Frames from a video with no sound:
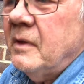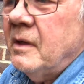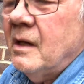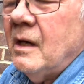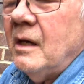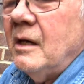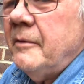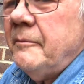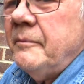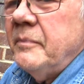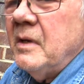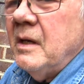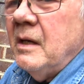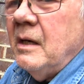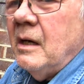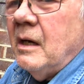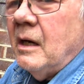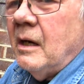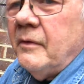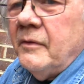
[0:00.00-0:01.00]
yeah,
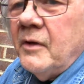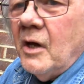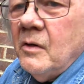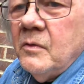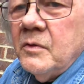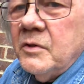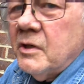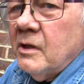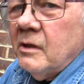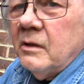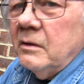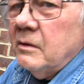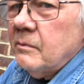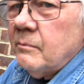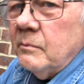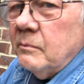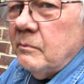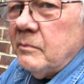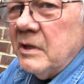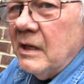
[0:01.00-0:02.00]
and those that
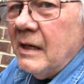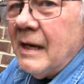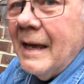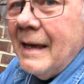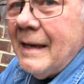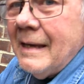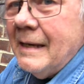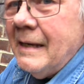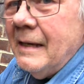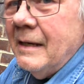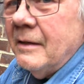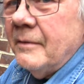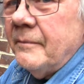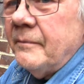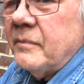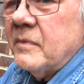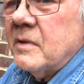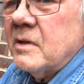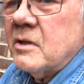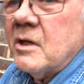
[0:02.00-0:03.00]
will delay.
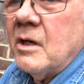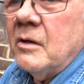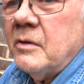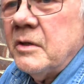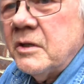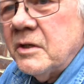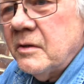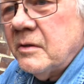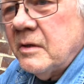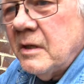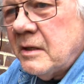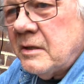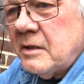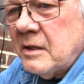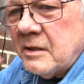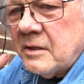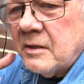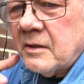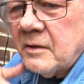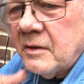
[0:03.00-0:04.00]
So
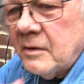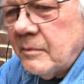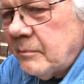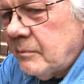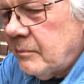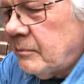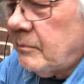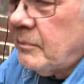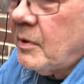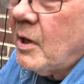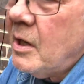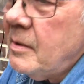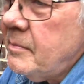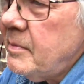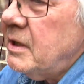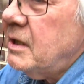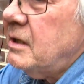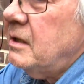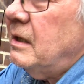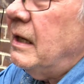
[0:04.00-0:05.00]
it's a
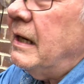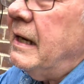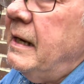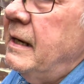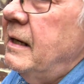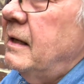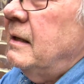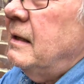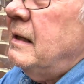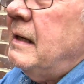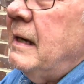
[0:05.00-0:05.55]
permanently